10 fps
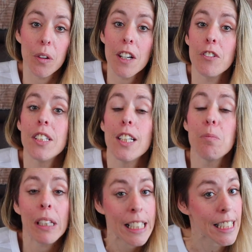If you did,
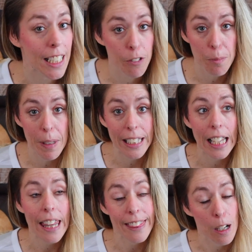please give it a big
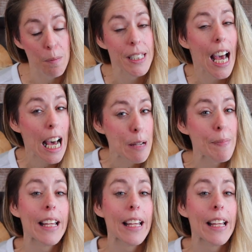thumbs up.